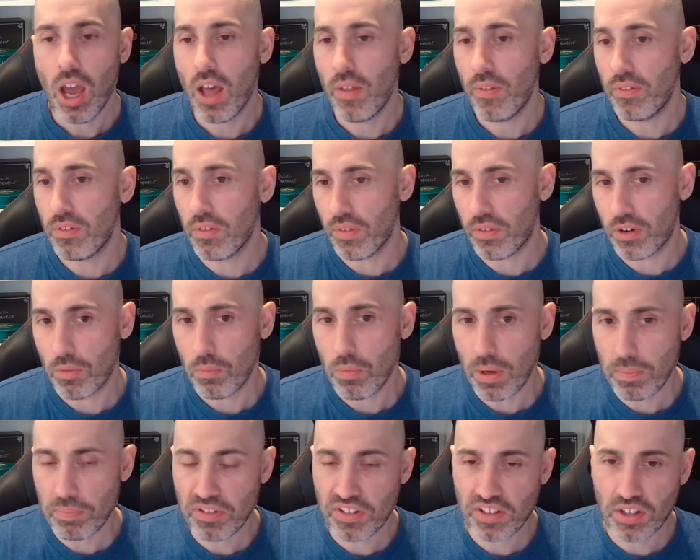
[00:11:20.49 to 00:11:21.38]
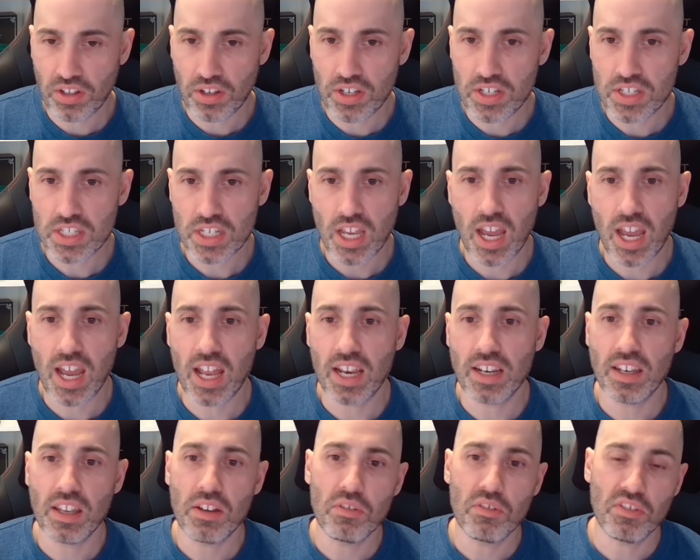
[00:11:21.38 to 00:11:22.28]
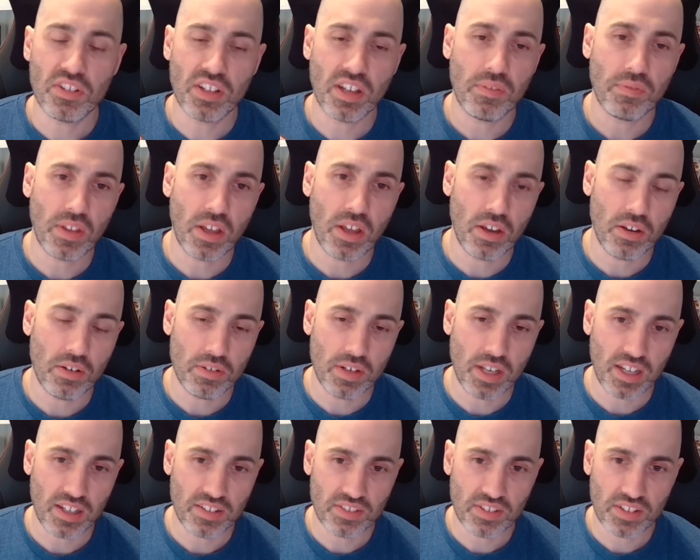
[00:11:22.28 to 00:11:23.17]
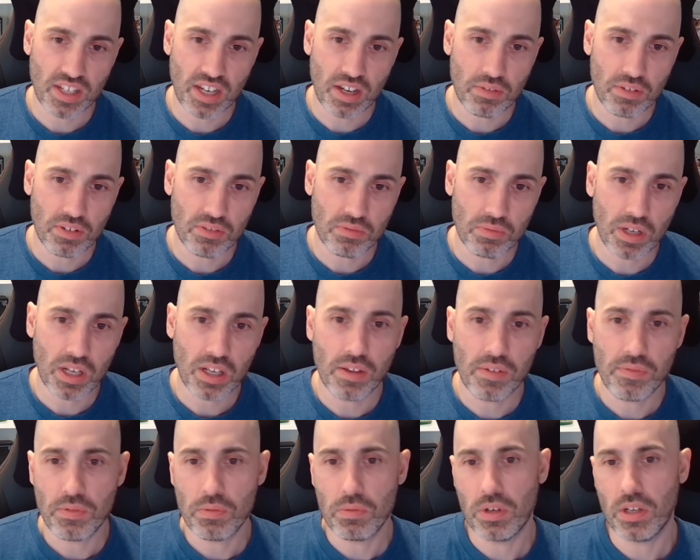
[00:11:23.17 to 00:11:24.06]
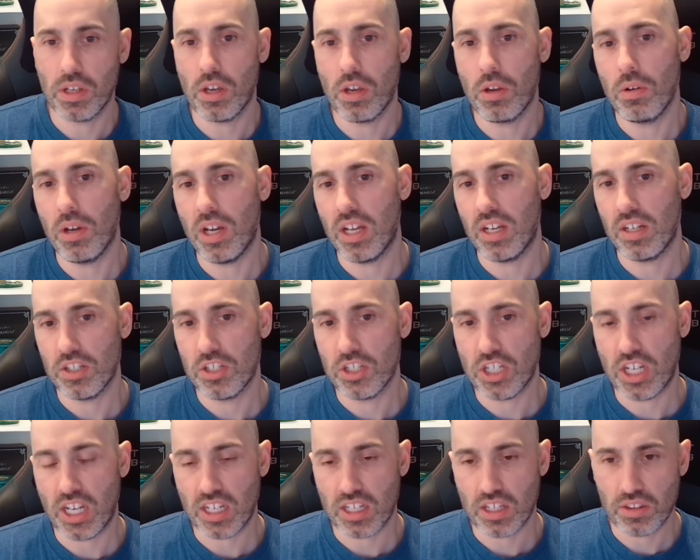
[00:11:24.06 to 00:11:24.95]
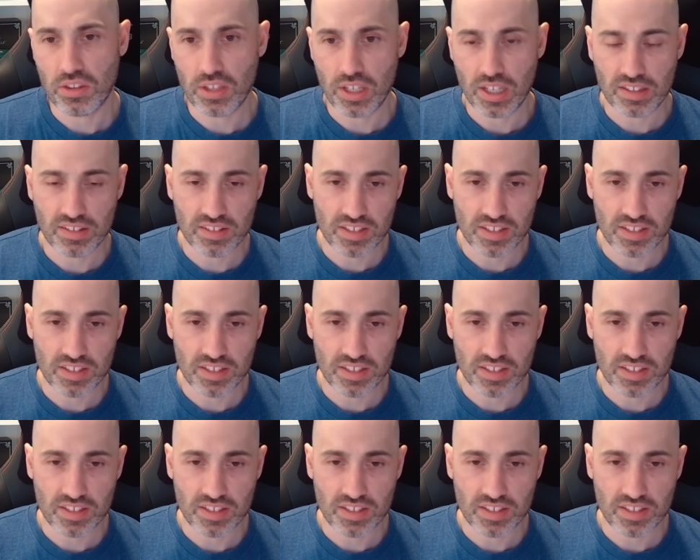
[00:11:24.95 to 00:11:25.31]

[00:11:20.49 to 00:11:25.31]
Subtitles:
They've got their own website, and they also have their own X account as well, if you want to go and check that